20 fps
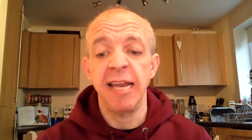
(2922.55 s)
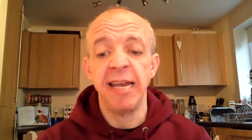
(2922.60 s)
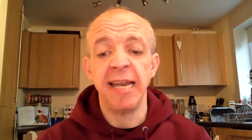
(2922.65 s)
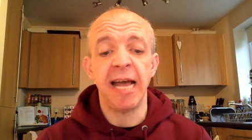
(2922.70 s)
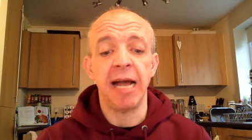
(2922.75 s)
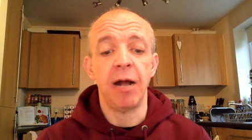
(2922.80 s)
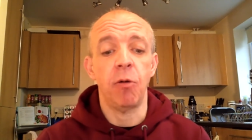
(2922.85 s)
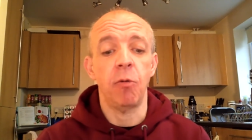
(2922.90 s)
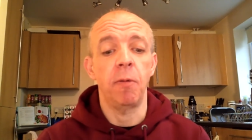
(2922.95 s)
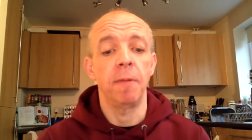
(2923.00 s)

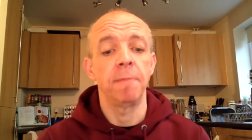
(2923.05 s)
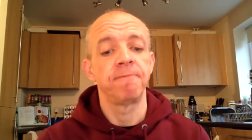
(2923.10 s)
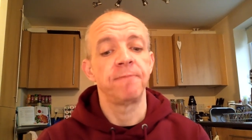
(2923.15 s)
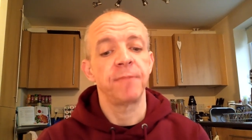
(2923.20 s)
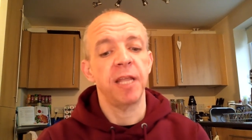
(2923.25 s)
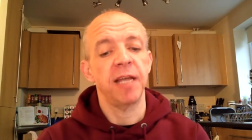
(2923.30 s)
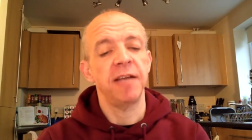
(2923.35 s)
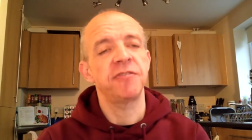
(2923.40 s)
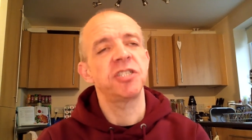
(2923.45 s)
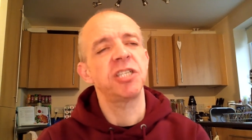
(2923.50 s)
Now,
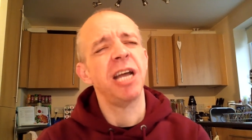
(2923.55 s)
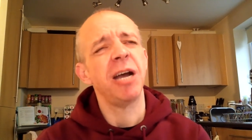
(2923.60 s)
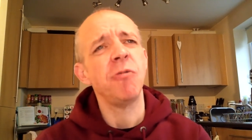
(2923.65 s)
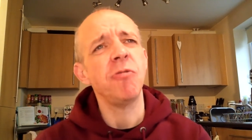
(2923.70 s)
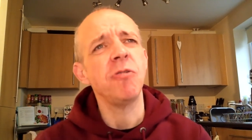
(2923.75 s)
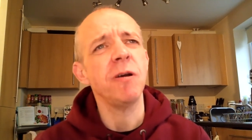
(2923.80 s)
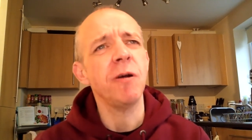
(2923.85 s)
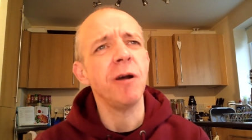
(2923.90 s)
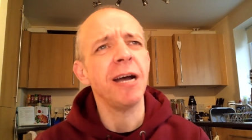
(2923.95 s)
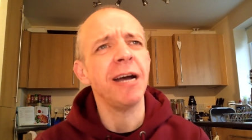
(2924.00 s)
if
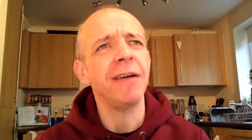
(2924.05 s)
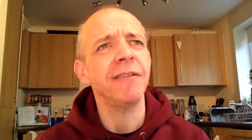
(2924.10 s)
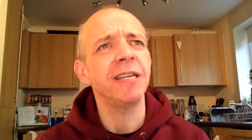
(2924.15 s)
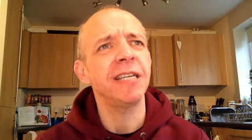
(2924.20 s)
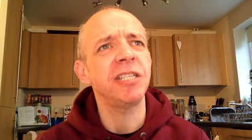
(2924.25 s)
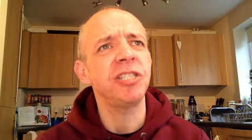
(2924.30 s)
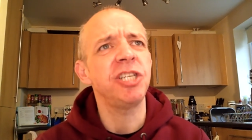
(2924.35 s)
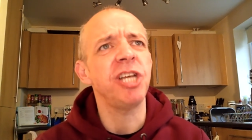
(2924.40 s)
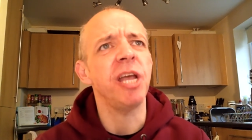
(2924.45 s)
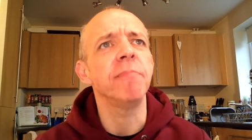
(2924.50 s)
Schalke have an
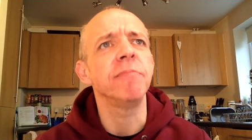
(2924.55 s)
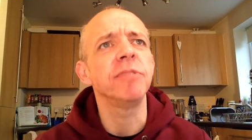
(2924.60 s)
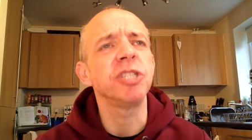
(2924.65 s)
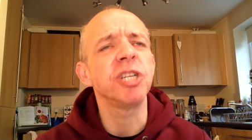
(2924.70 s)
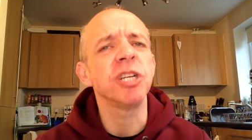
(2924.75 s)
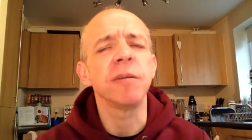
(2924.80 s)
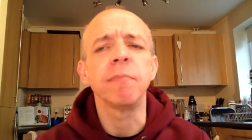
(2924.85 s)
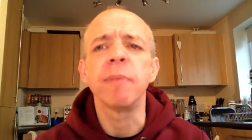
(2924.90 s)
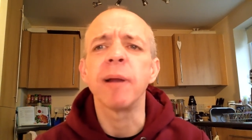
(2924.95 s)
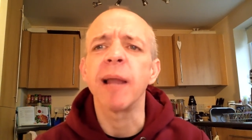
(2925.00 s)

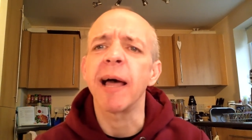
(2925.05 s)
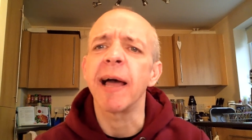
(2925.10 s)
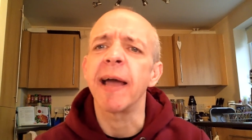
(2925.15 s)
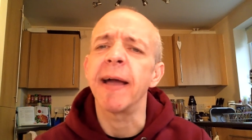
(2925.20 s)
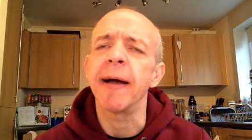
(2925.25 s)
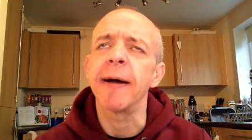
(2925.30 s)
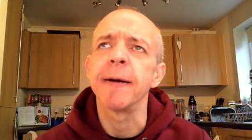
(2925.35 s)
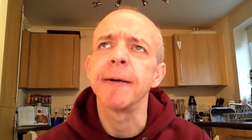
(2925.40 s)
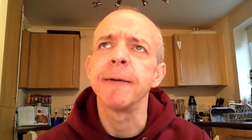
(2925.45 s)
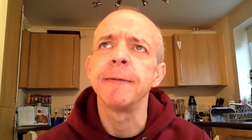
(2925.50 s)
Egyptian
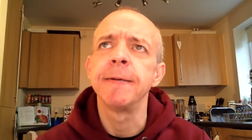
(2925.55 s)
player,